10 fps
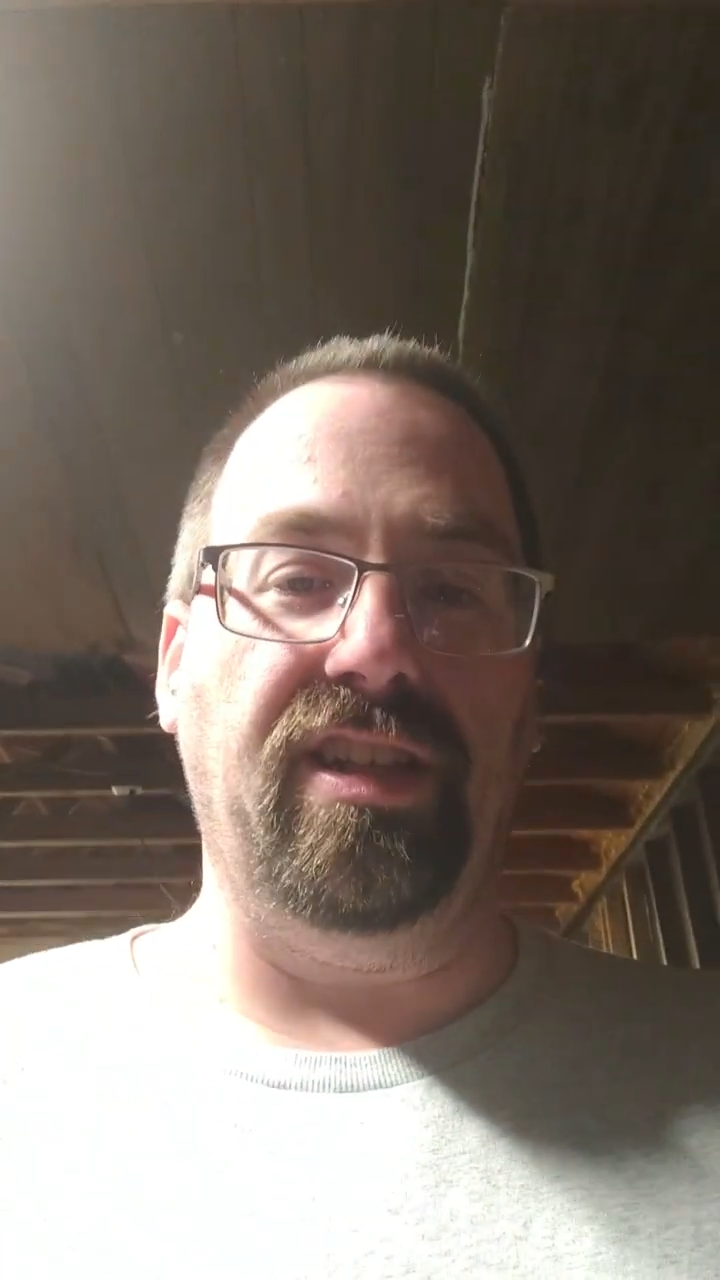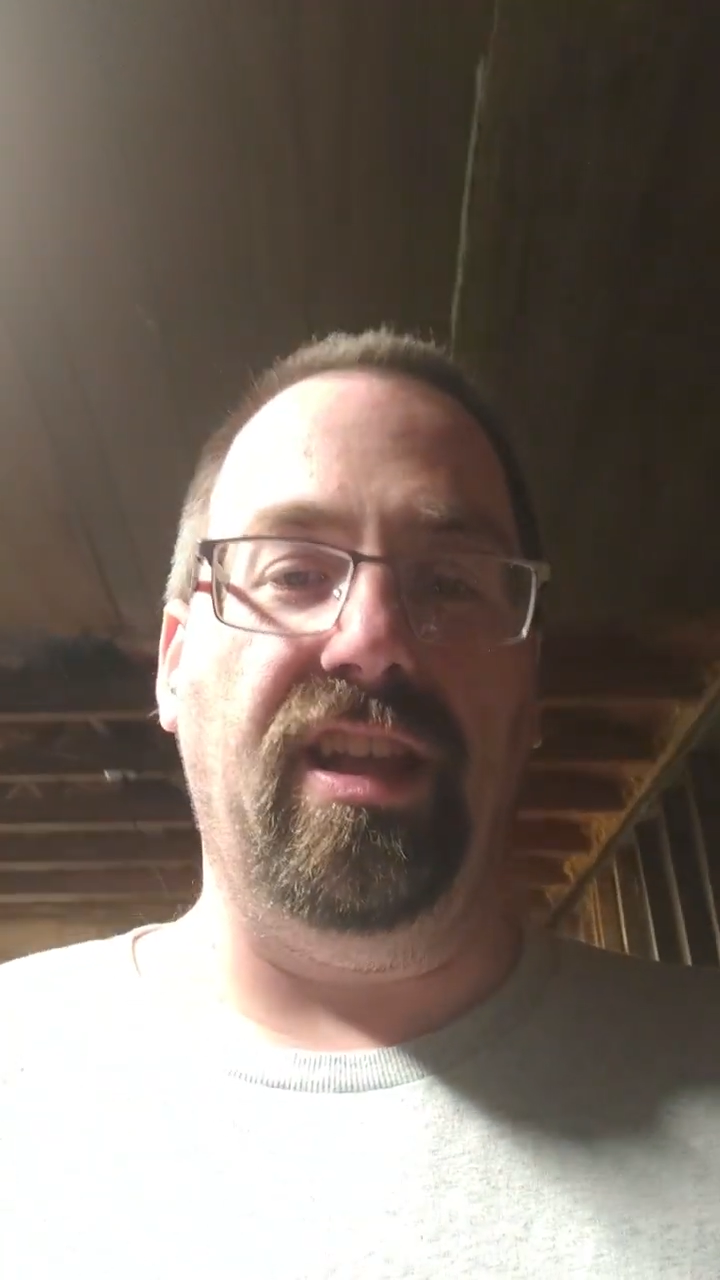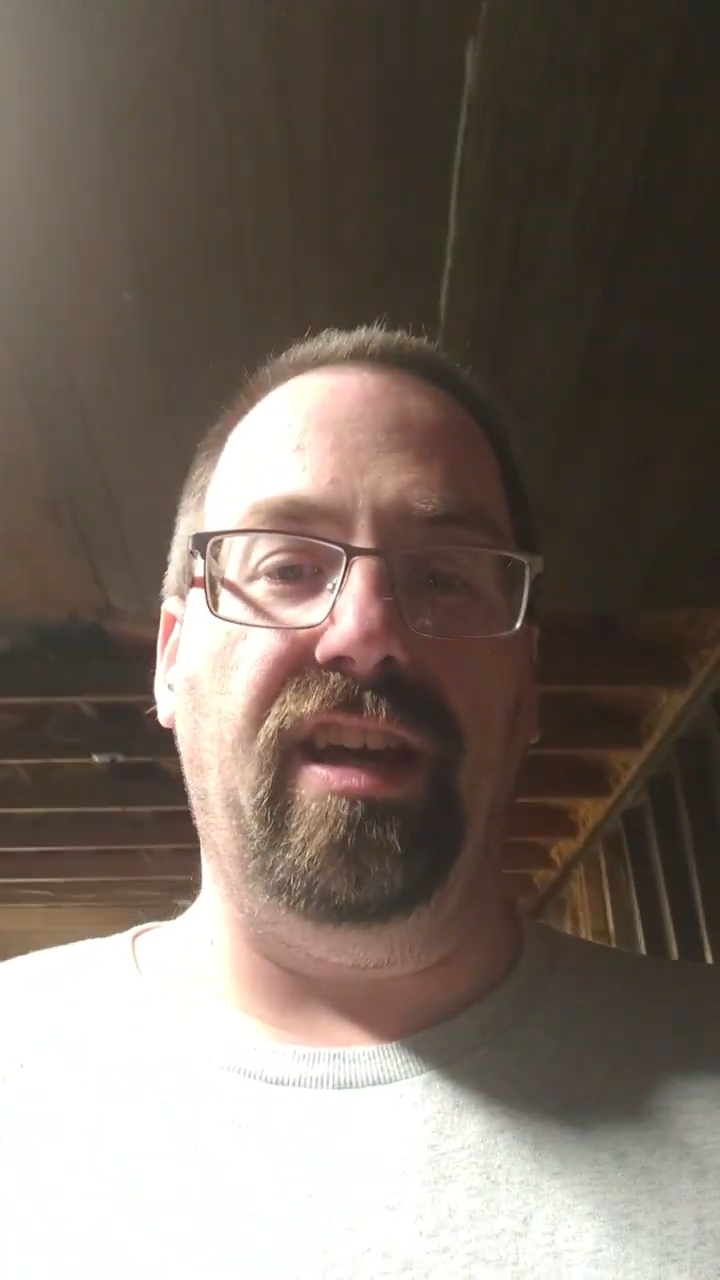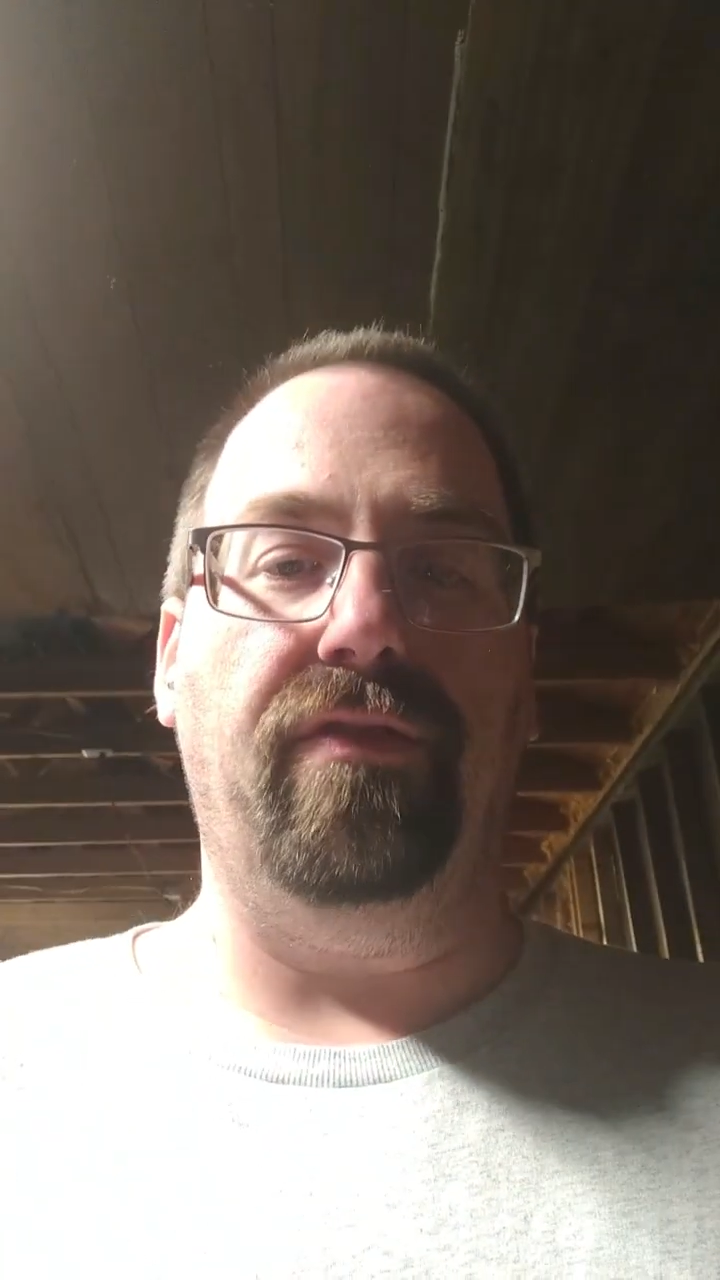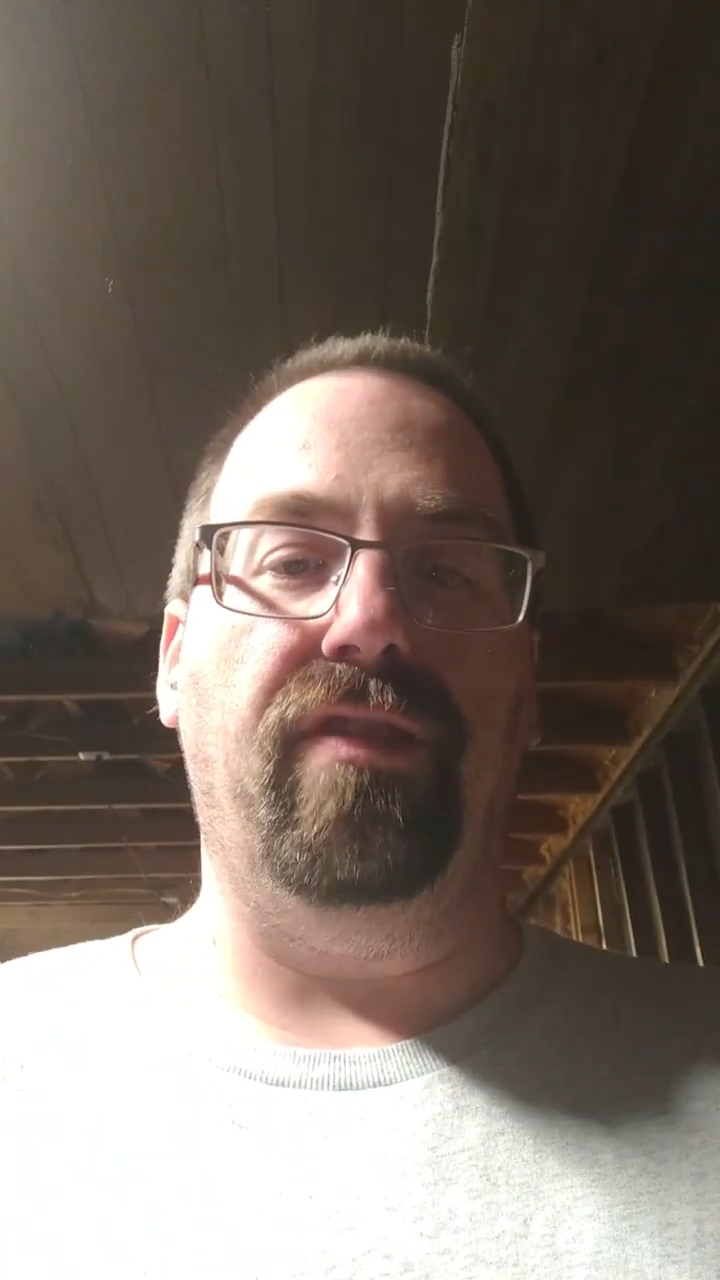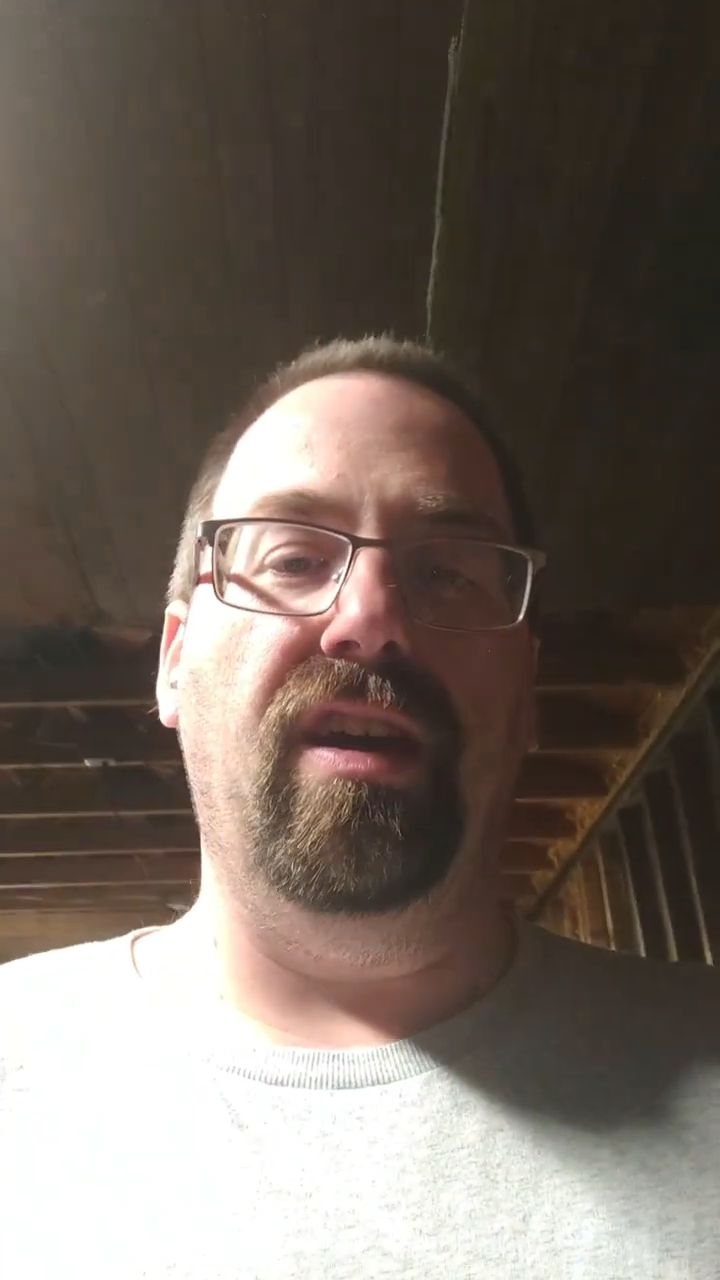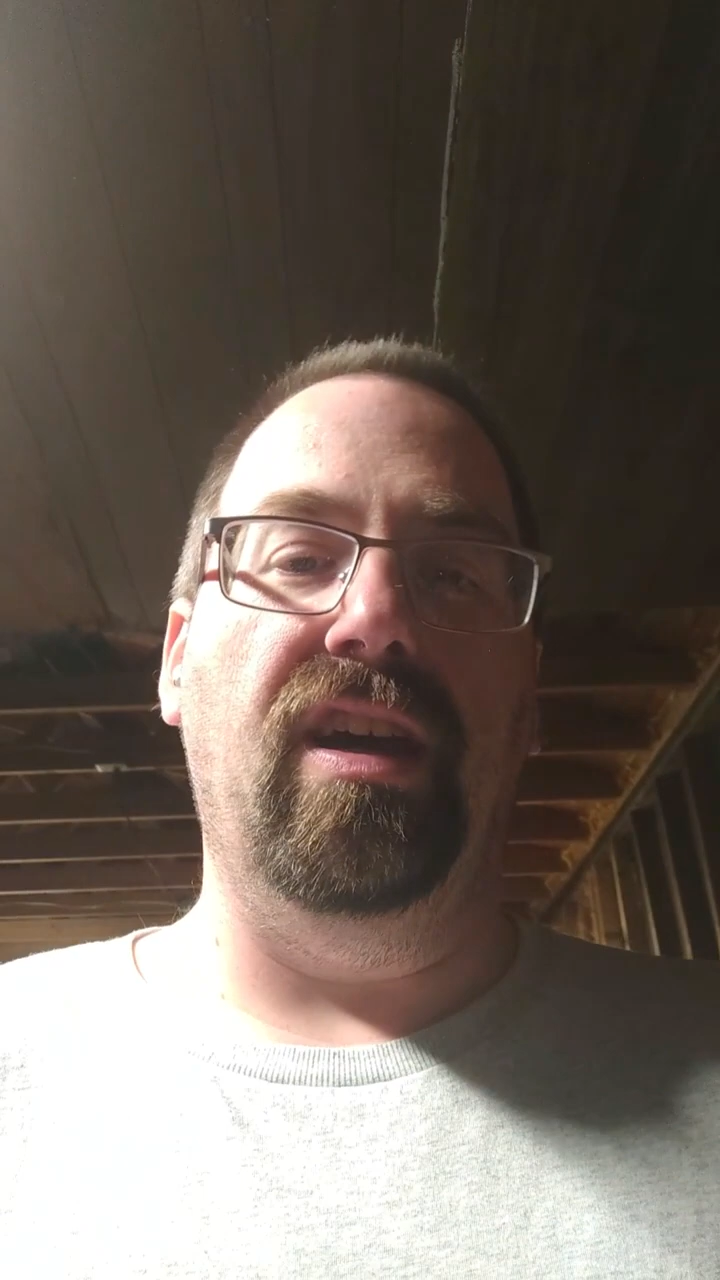in life